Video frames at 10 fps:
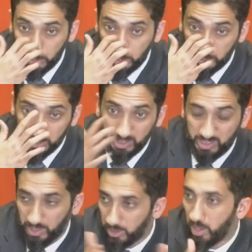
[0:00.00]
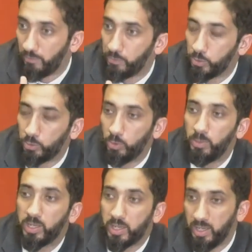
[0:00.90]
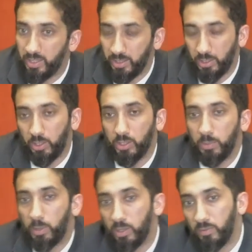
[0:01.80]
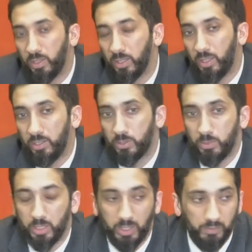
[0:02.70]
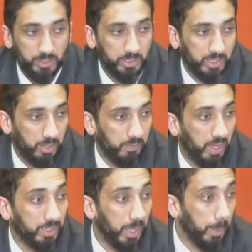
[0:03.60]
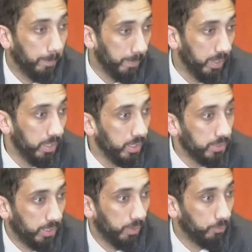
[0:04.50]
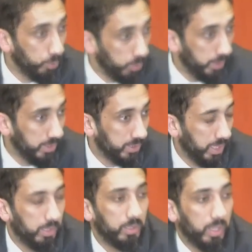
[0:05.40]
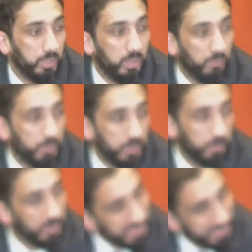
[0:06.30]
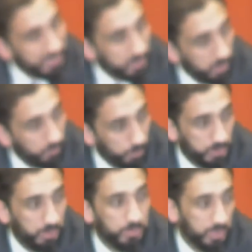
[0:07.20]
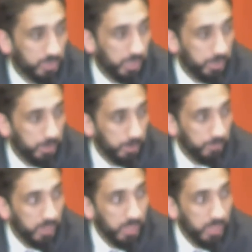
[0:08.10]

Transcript: this is the second half of Surah Al-Baqarah and in the early part of it Allah Azza wa Jal gave us a set of ahkam set of rulings that govern the basics of Muslim society